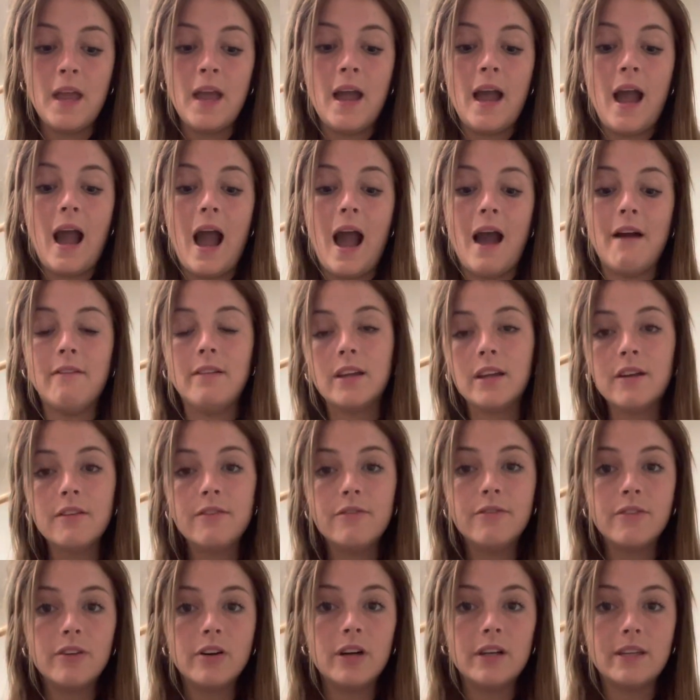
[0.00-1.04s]
having a
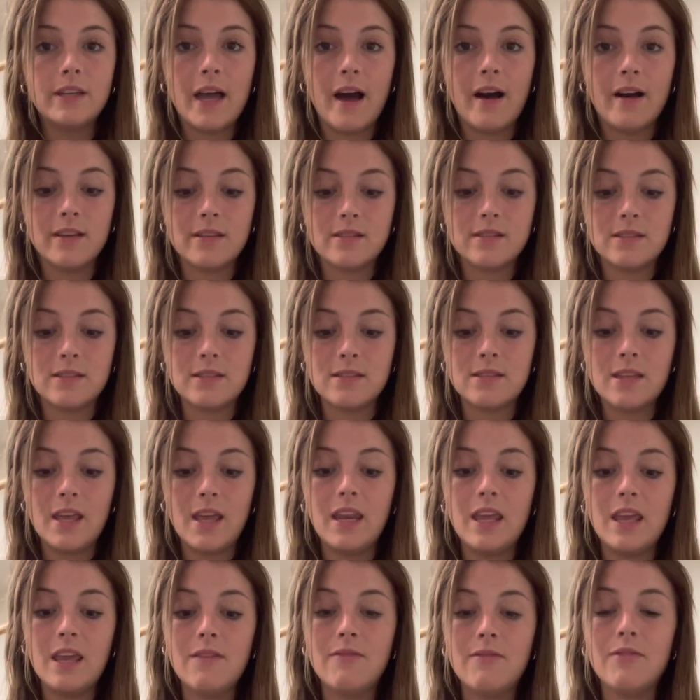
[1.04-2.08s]
foot analysis,
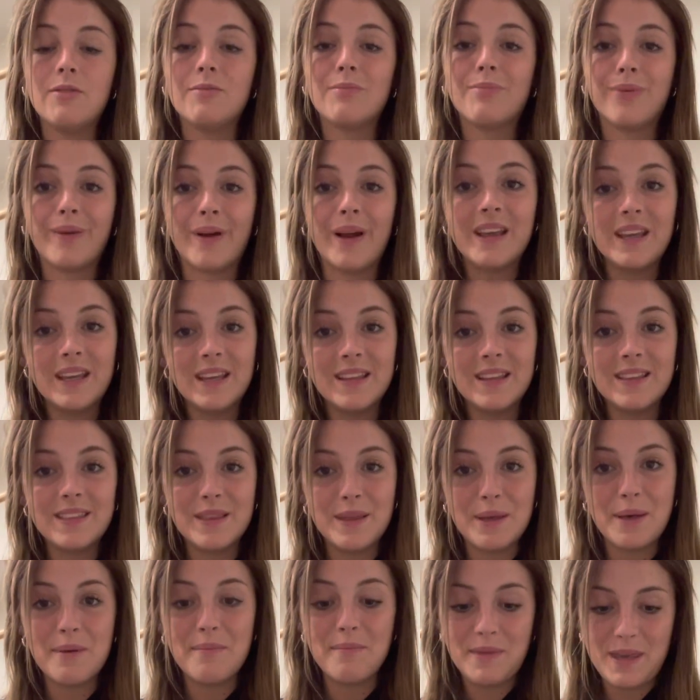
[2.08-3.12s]
and even breaking
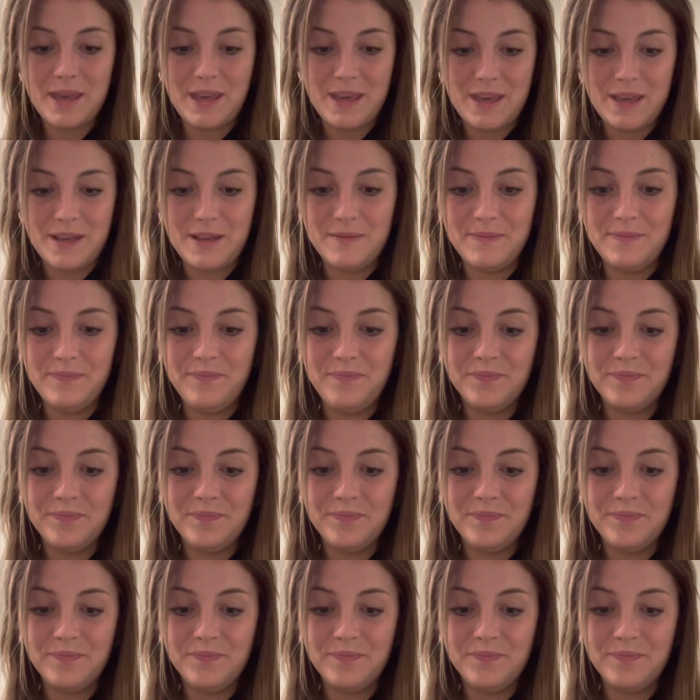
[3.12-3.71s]
them in.